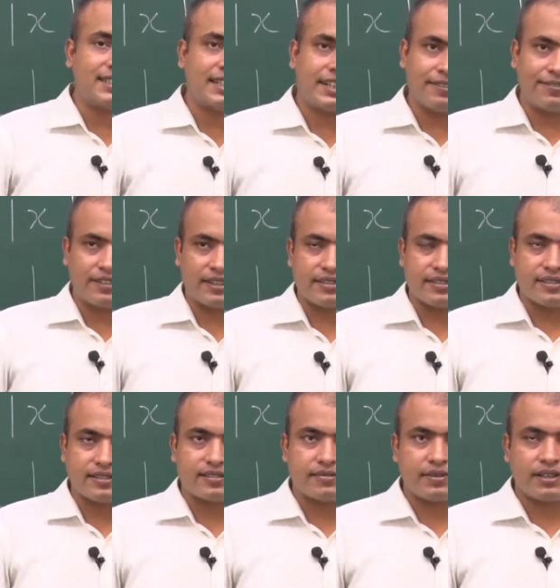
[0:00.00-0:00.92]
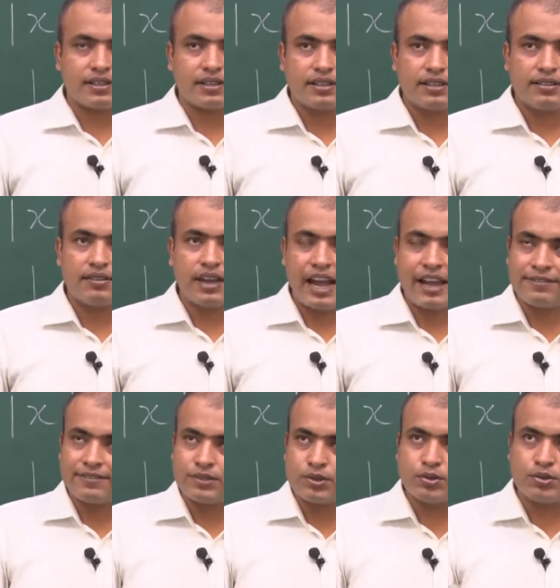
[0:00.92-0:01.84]
the references, but you
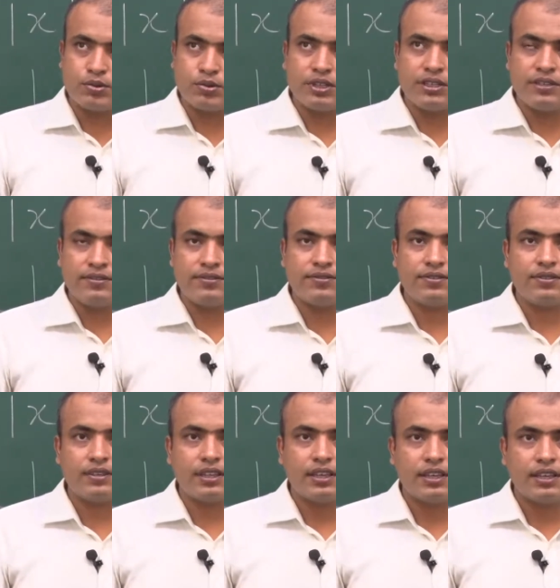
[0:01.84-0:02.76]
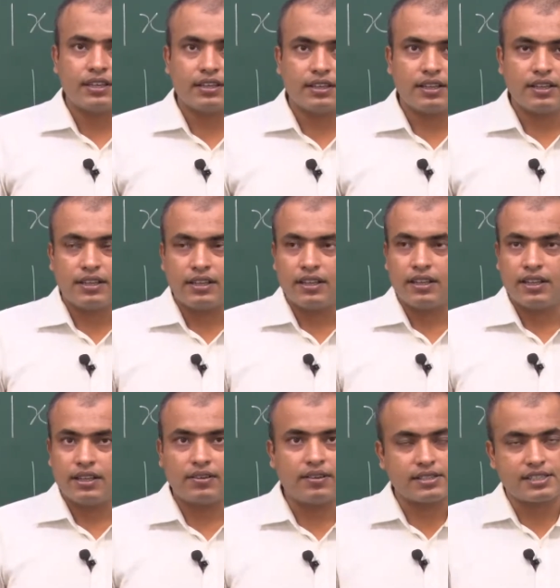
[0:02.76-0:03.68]
have to give
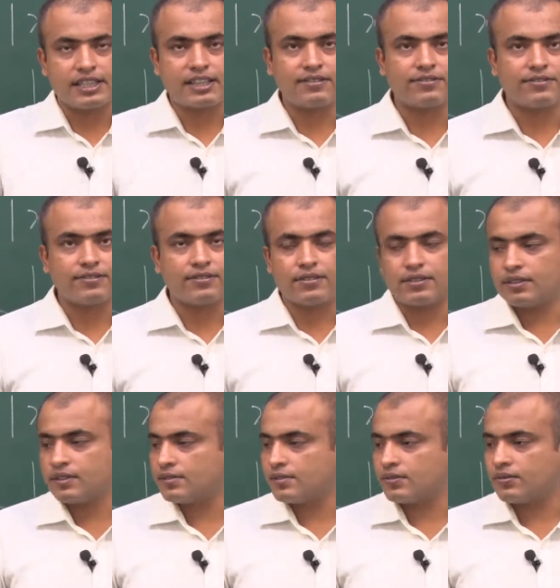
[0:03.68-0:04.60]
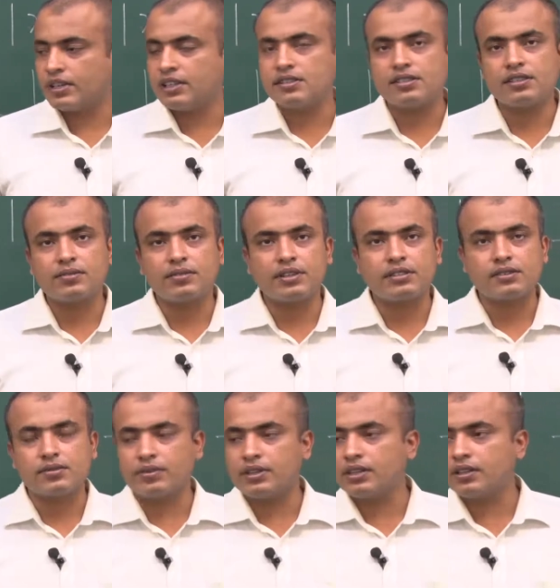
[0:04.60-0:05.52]
a set of well sequenced,
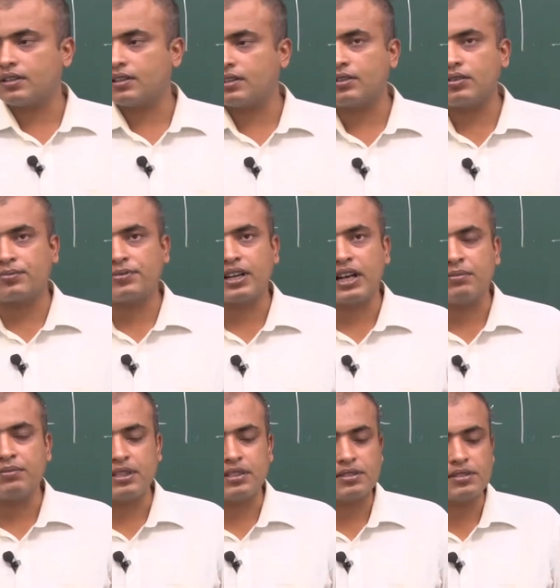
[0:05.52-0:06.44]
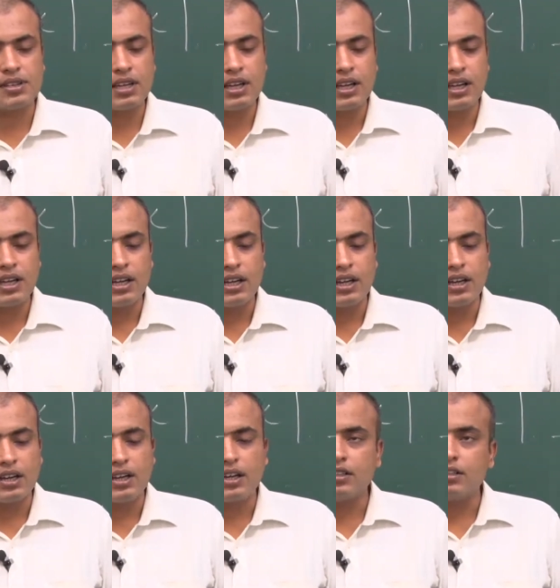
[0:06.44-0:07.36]
well grouped numbers
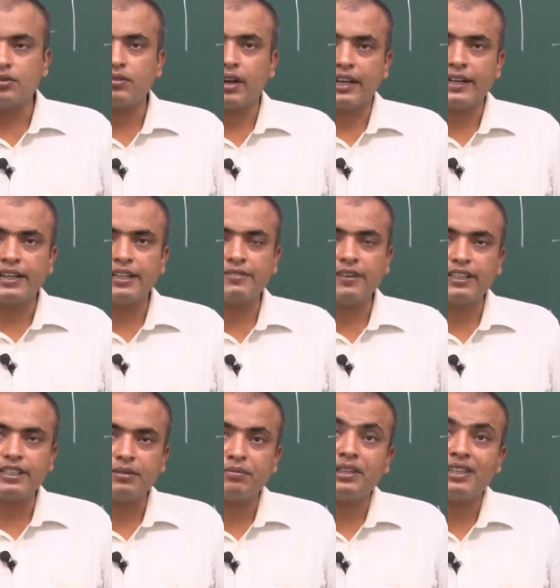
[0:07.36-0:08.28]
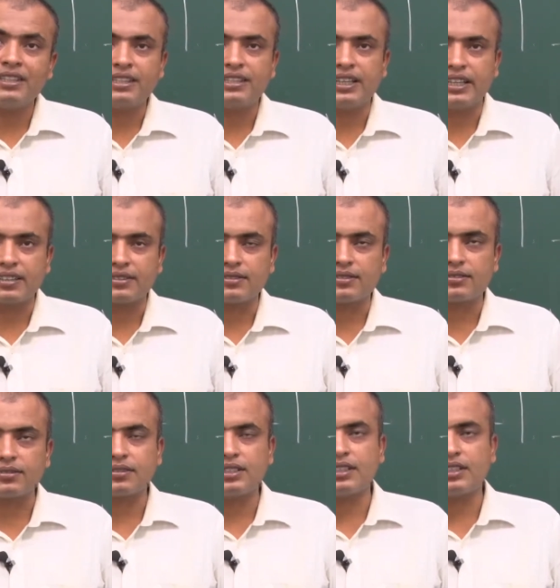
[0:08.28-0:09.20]
to identify them in the text,
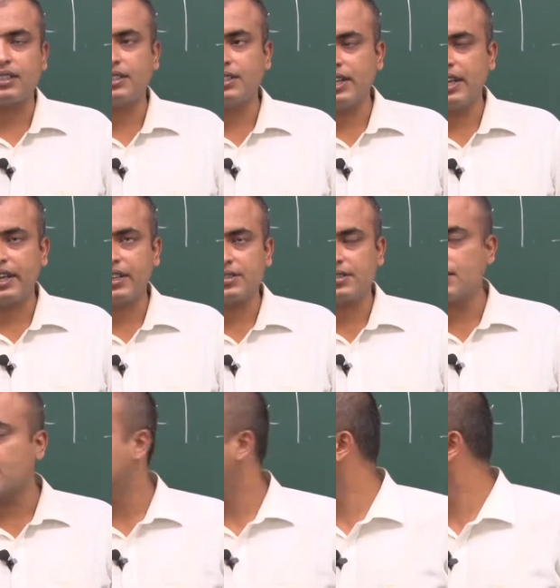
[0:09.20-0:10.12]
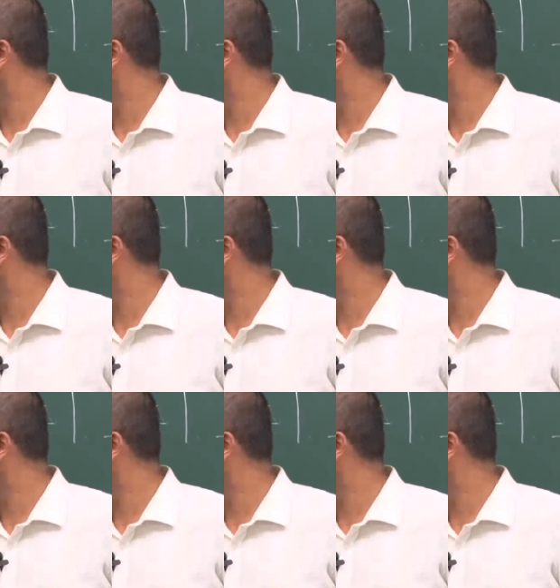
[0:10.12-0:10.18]
so that in text we